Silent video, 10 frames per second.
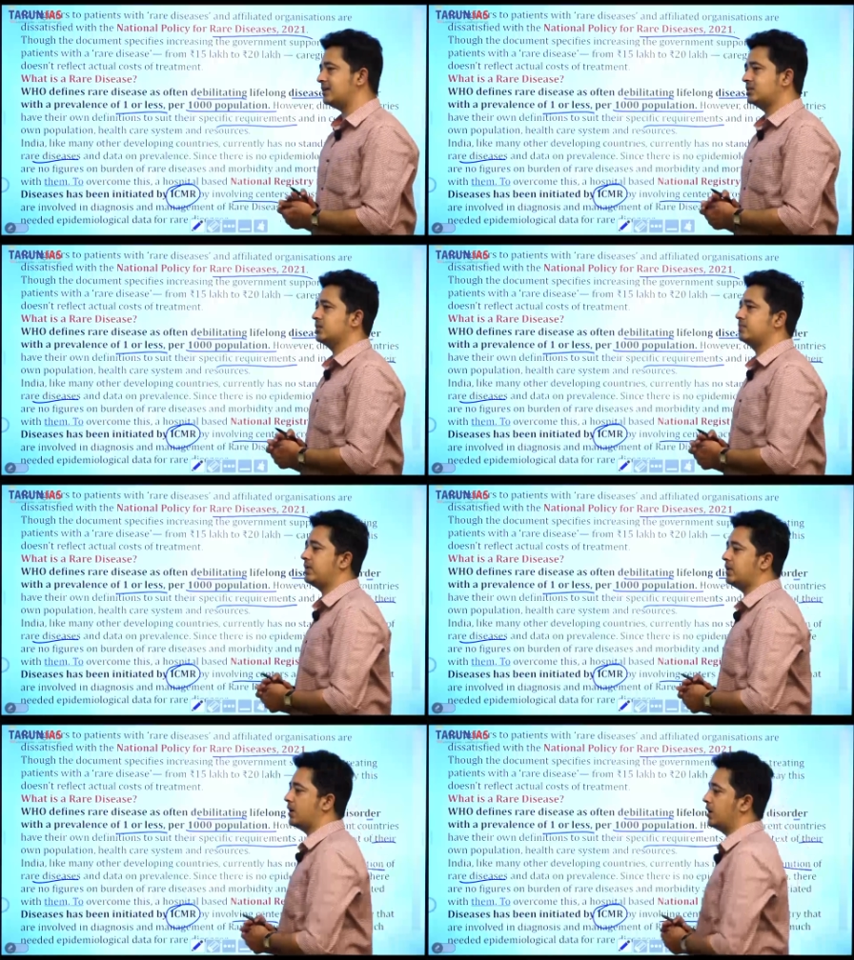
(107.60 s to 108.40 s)
disease,
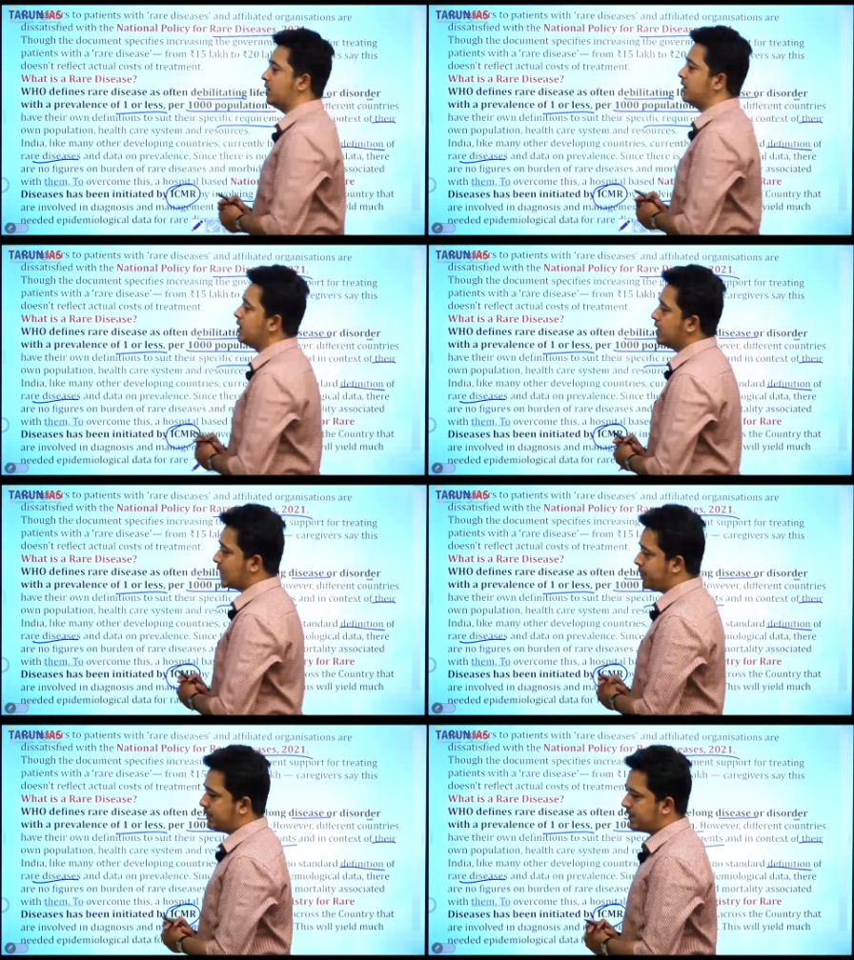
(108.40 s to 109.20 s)
the uh,
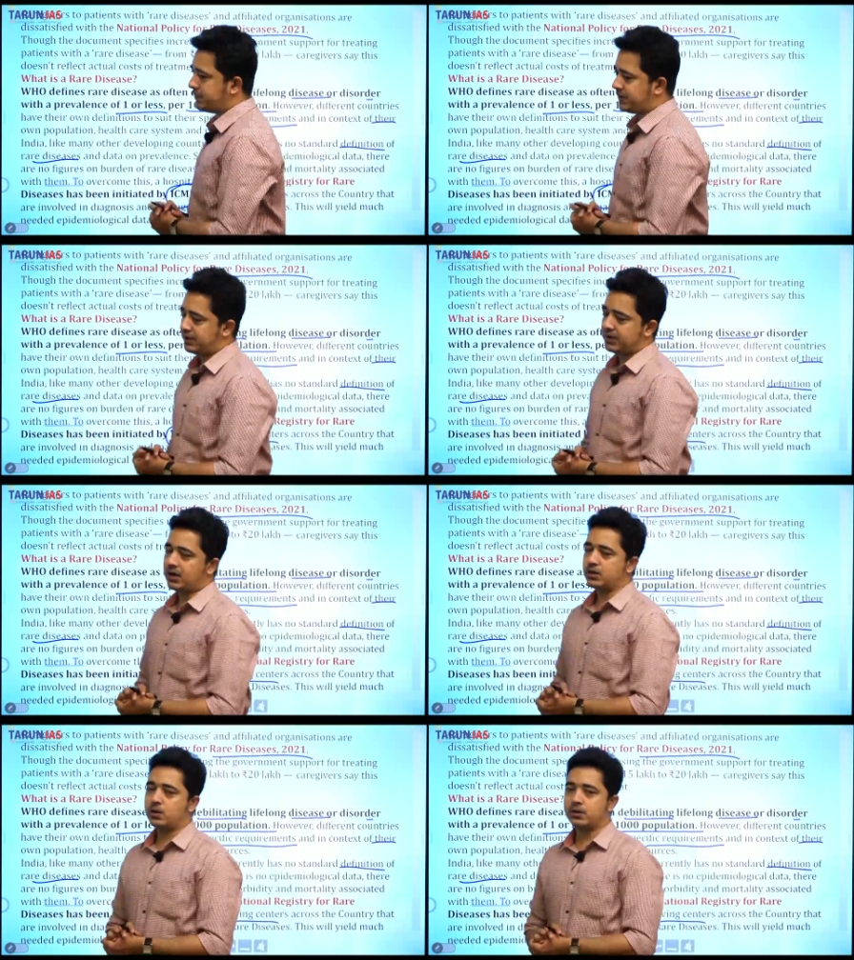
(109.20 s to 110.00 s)
government of
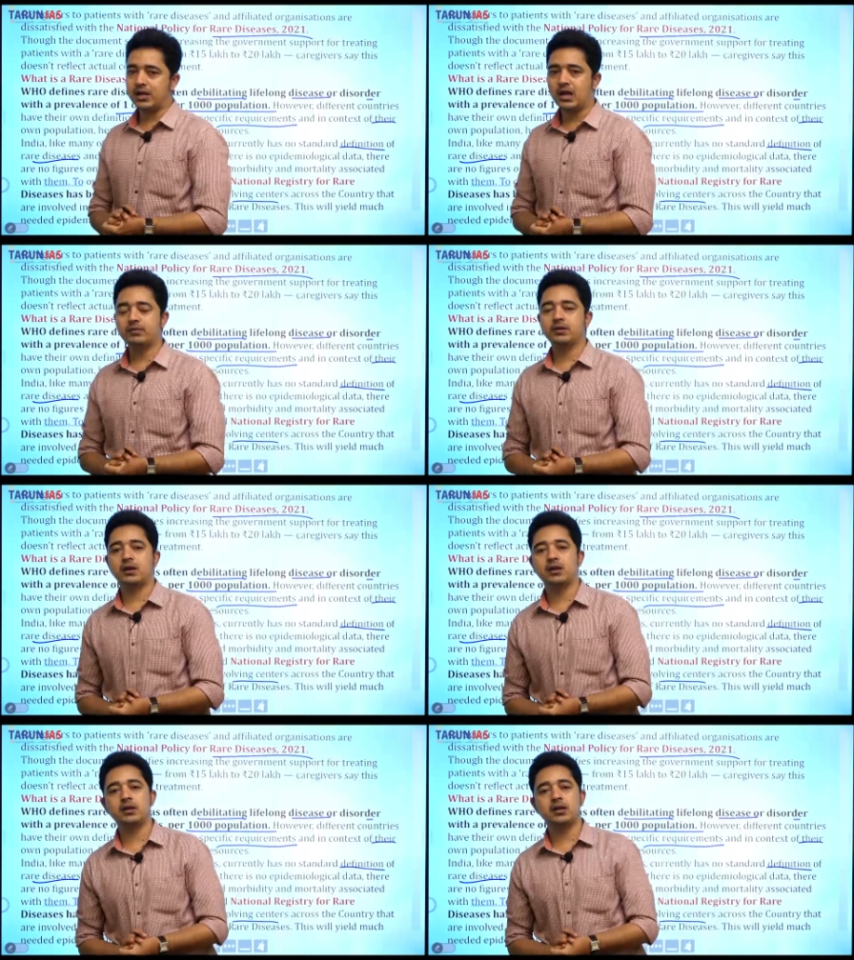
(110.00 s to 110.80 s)
India did not have
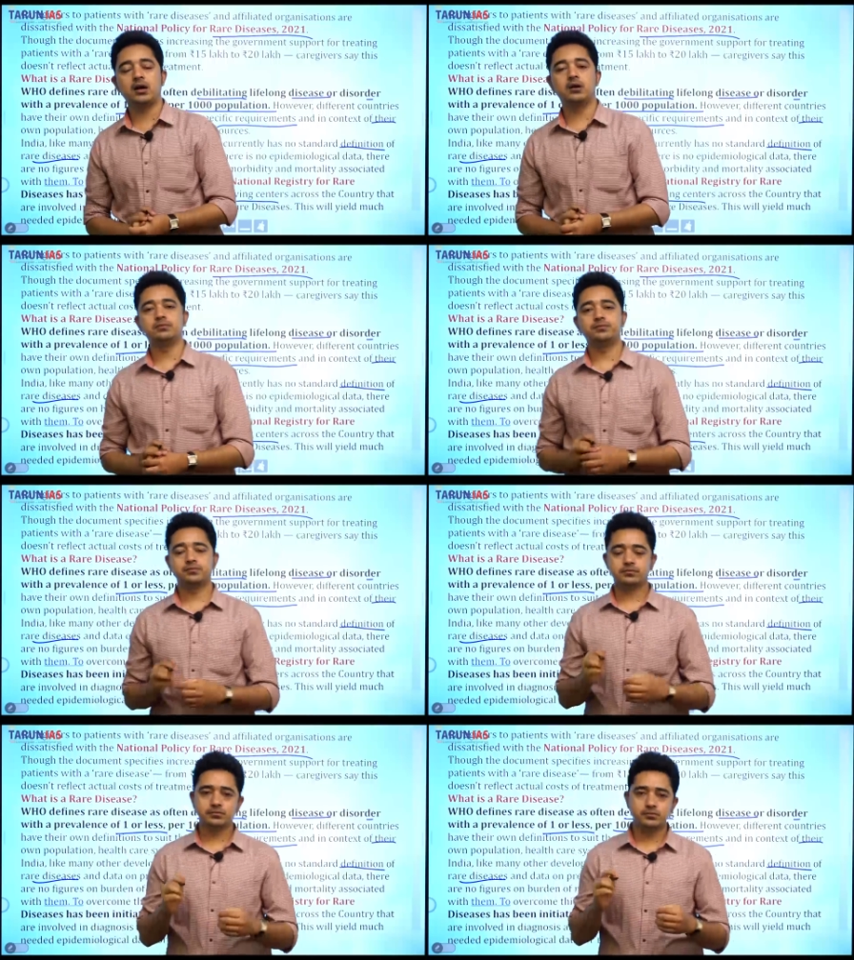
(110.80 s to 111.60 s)
any uh,
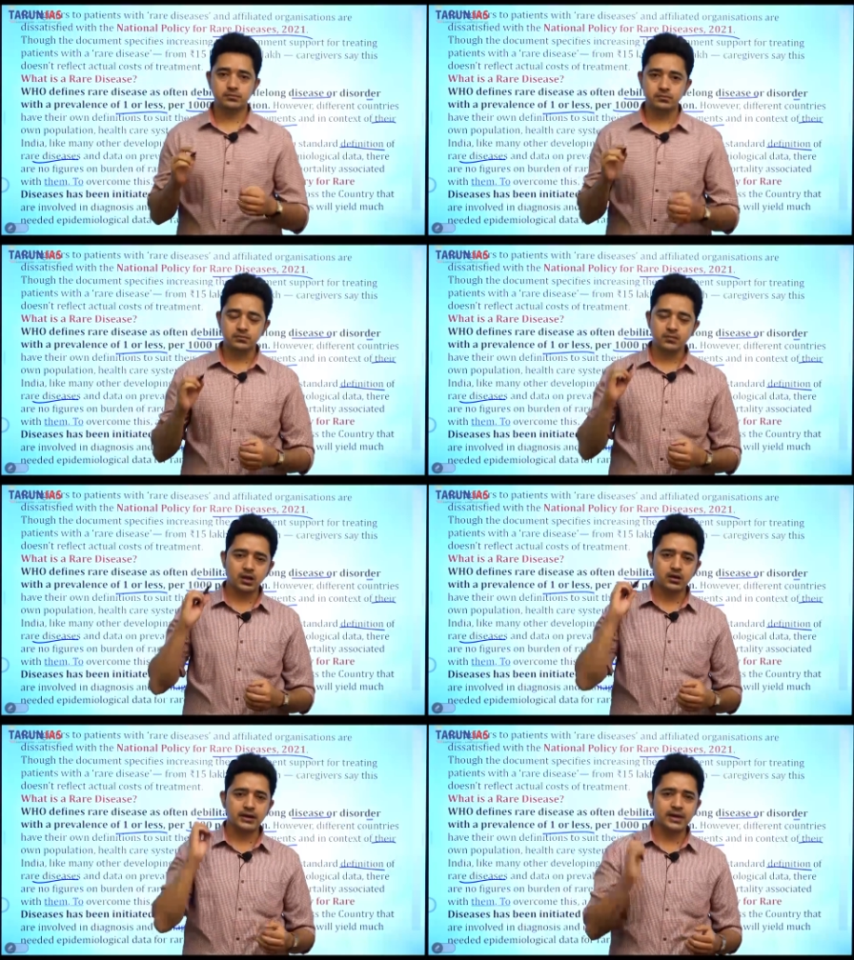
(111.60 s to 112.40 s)

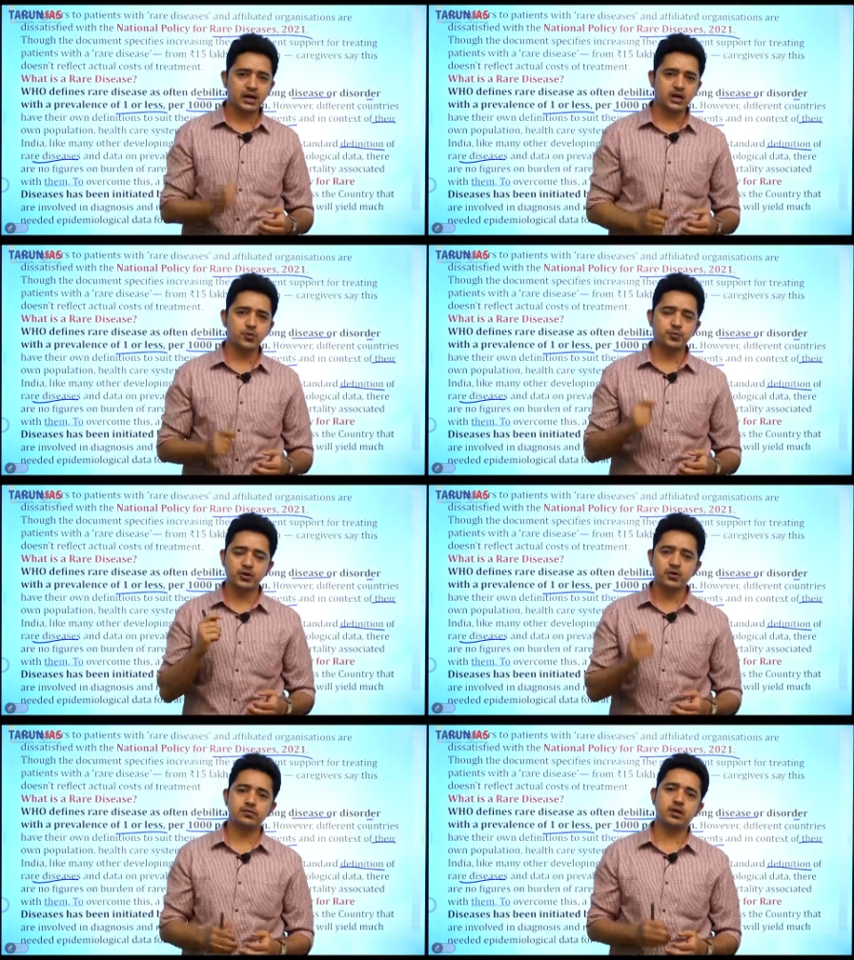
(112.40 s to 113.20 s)
data to
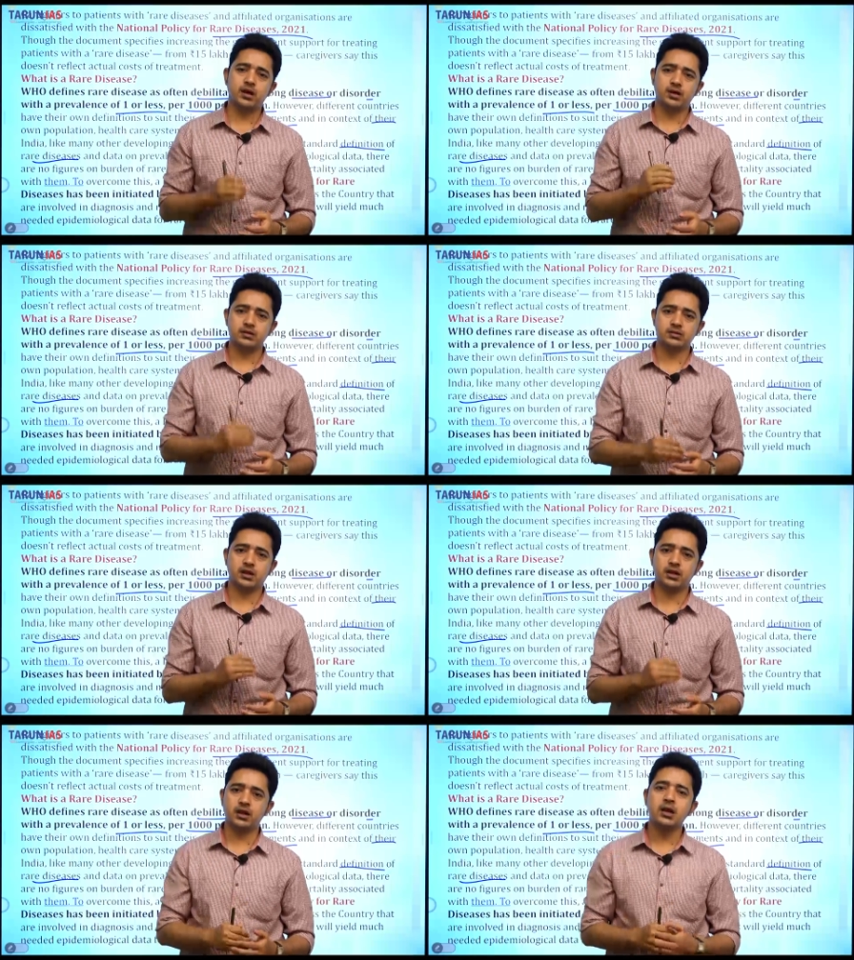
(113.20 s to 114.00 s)
prove there is
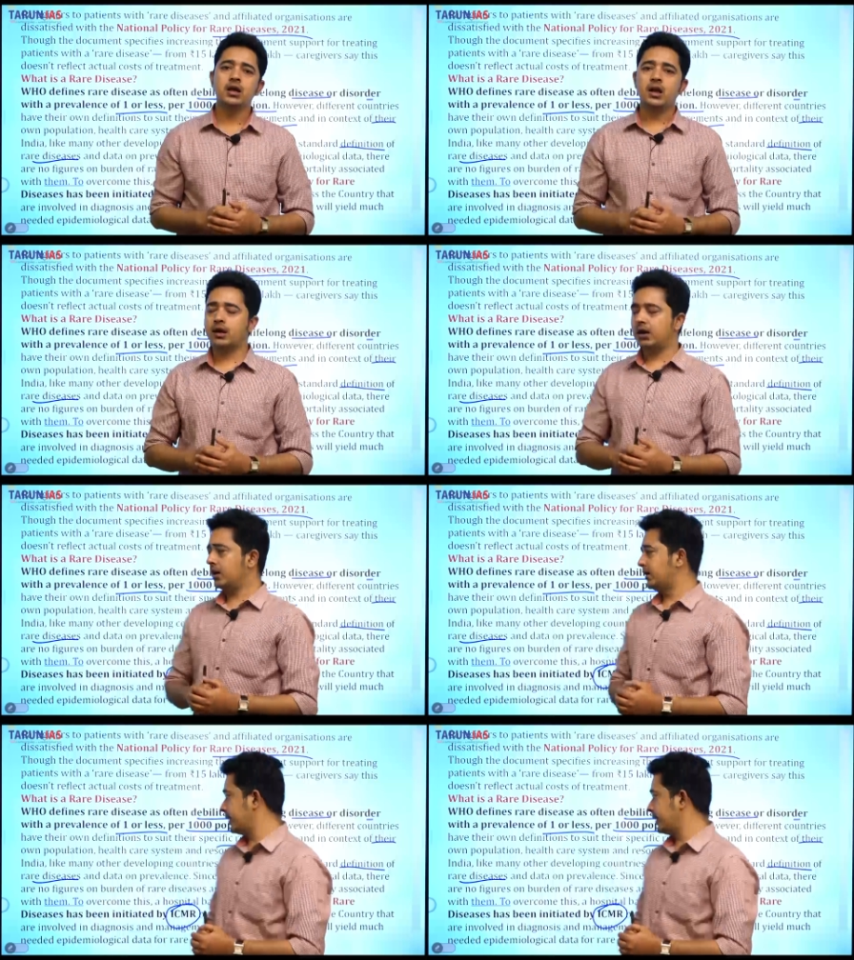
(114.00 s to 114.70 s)
any uh,